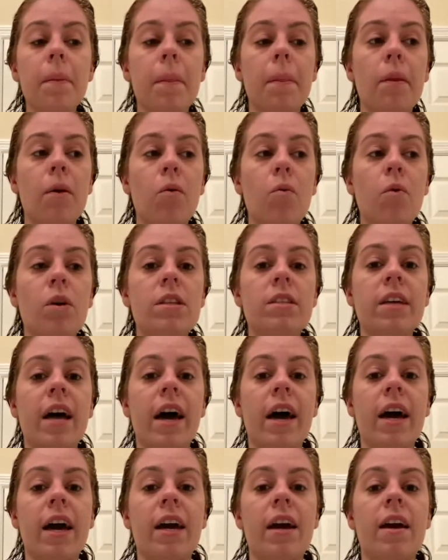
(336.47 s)
once
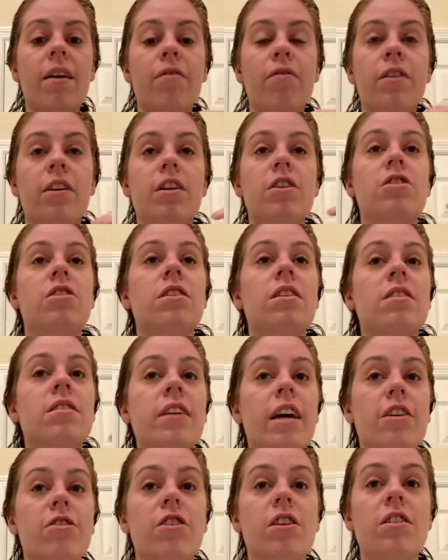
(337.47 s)
I finish these
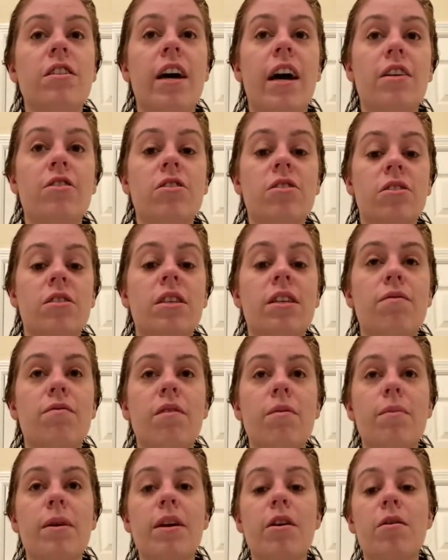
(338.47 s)
sections, I just leave
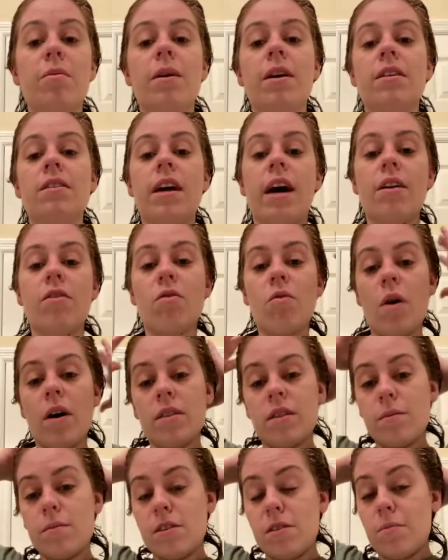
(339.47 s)
them here because I don't
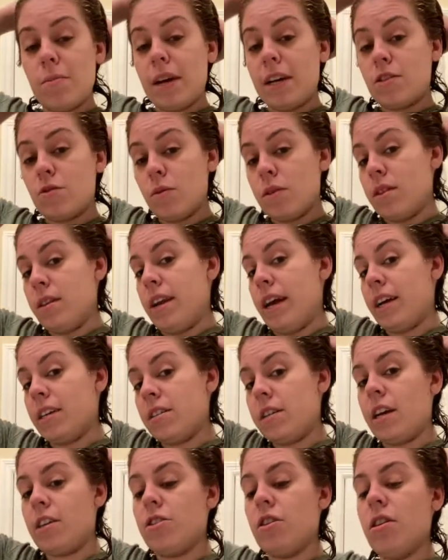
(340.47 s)
want them to mix with the next
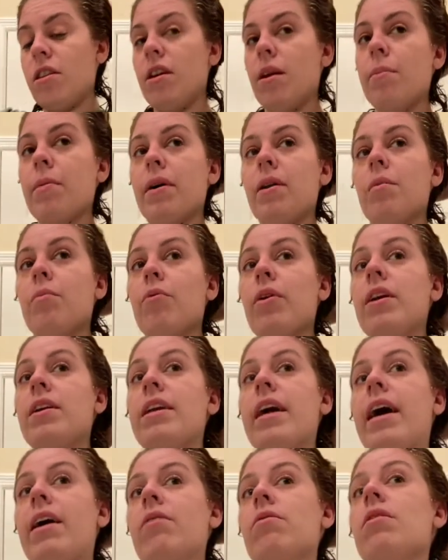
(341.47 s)
section that I'm gonna bring
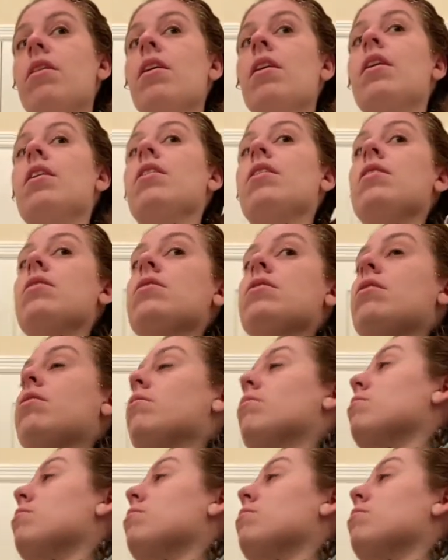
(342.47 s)
down. So